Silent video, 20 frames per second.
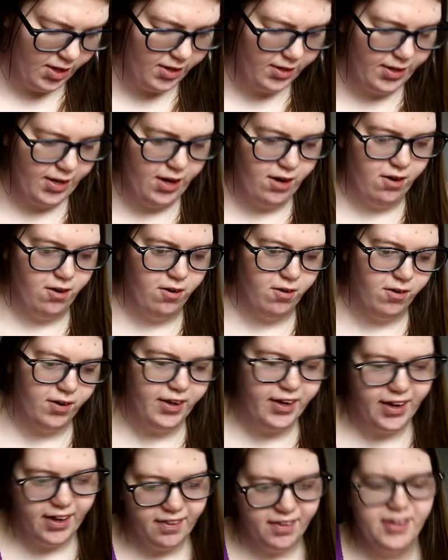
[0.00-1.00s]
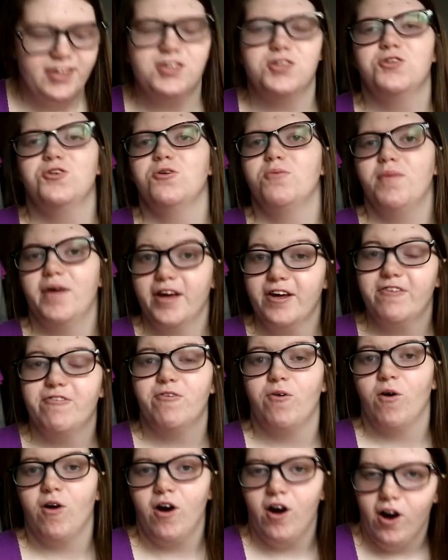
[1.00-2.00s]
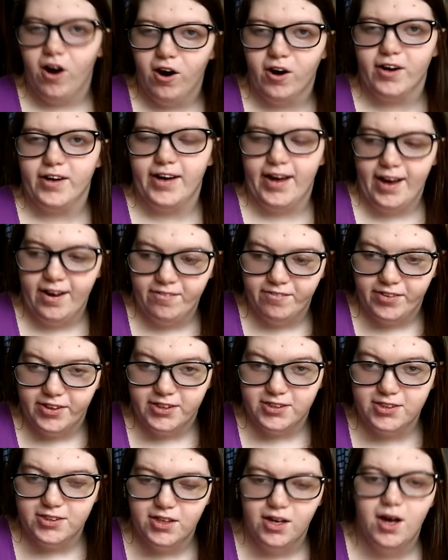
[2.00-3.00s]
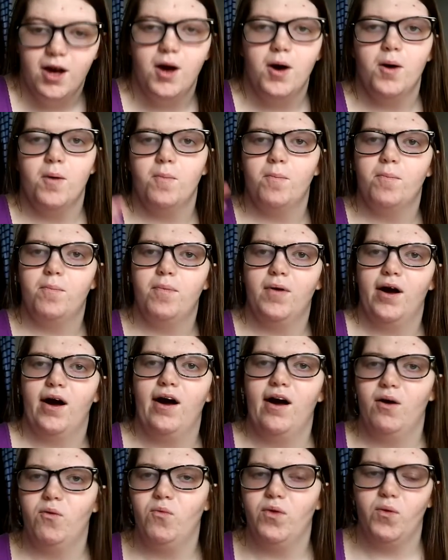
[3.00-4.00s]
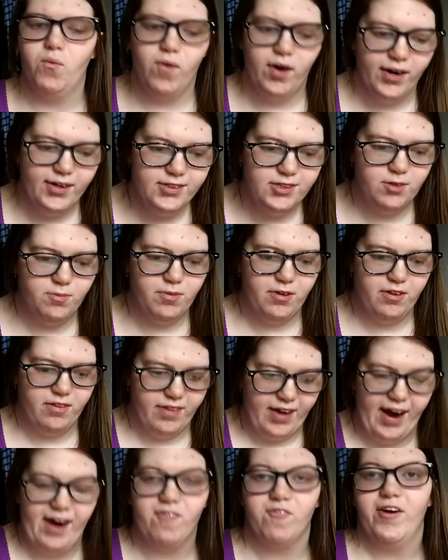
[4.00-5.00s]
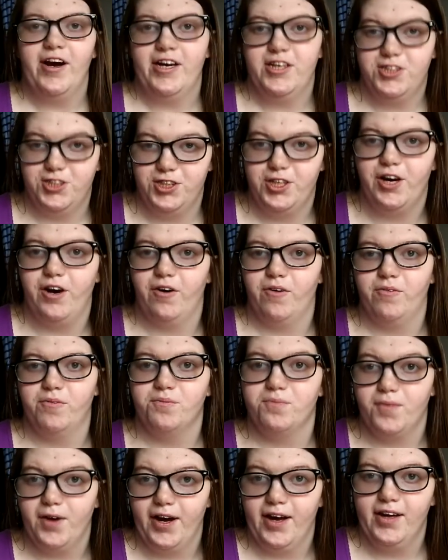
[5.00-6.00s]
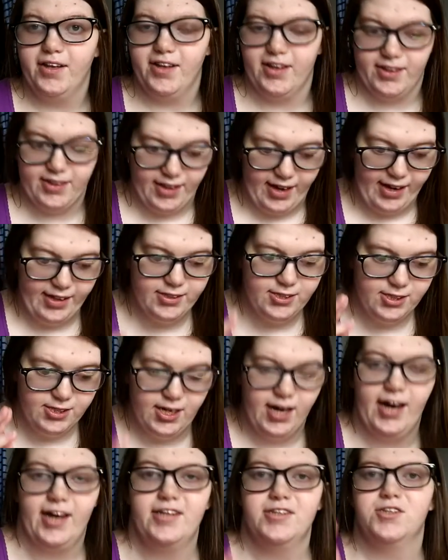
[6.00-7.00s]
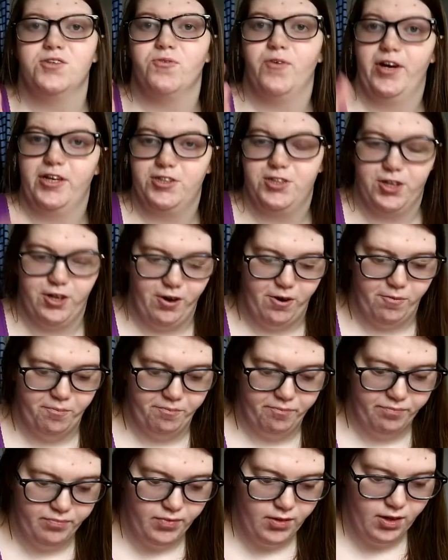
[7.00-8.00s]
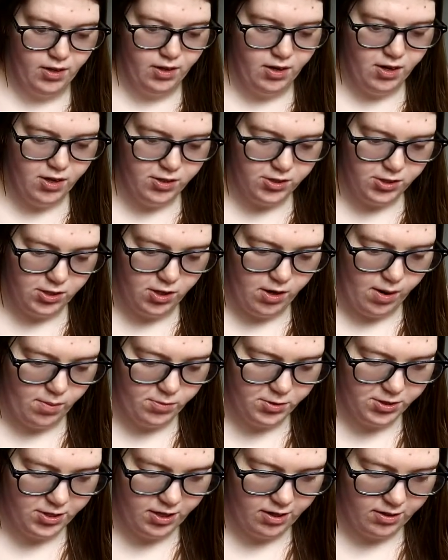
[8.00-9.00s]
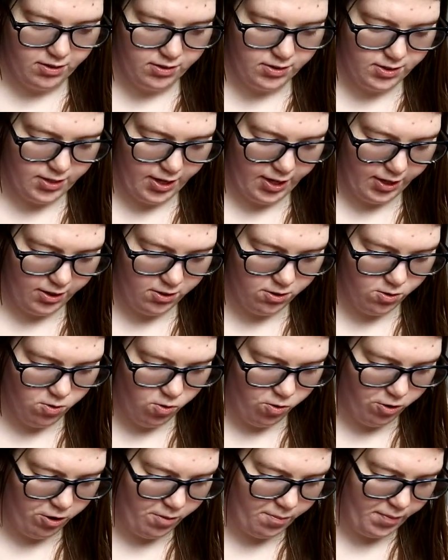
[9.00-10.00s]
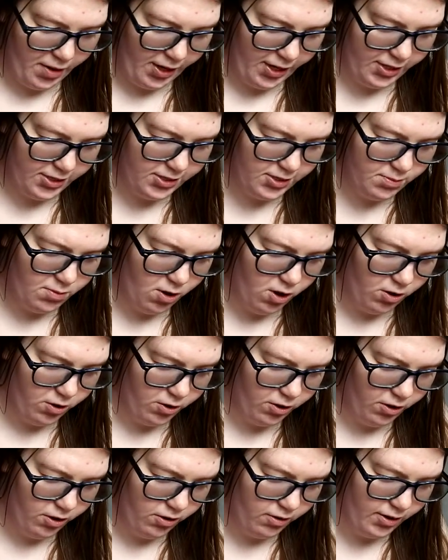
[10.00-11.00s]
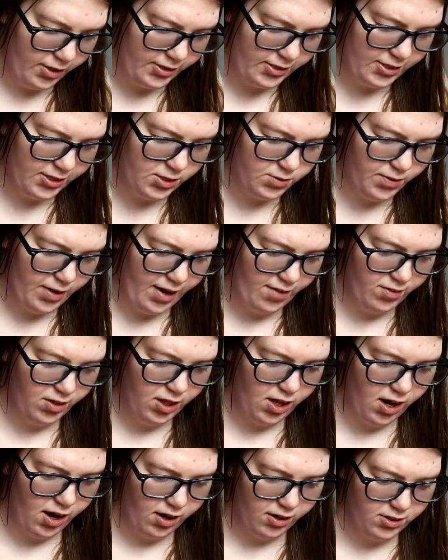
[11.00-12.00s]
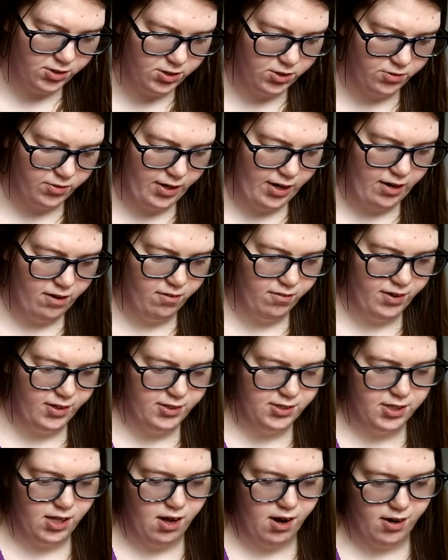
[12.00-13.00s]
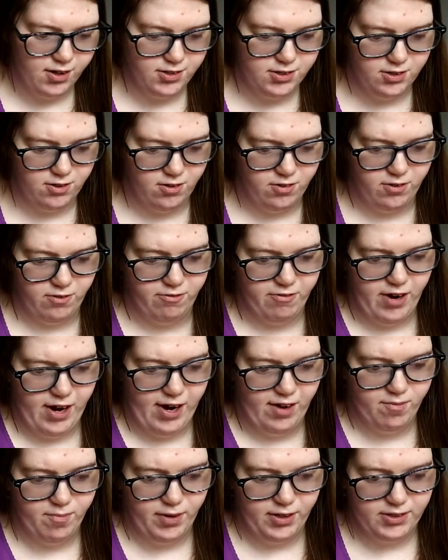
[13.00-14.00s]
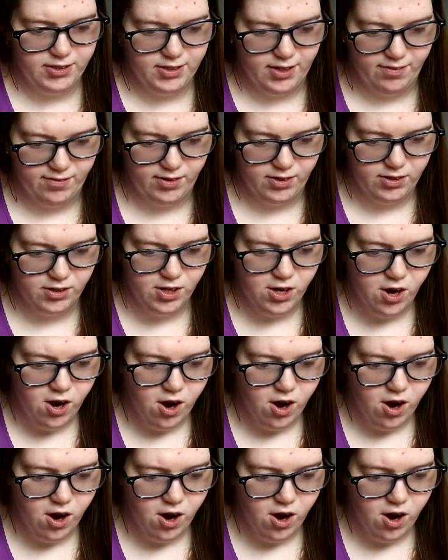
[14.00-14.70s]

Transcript: Now, yeah, that's too big for our canvas, but we want it to be that ratio, right? Like that sized ratio. So I'm just going to take the corner and make it smaller, and since we have it locked, so now it's locked on the 5 by 7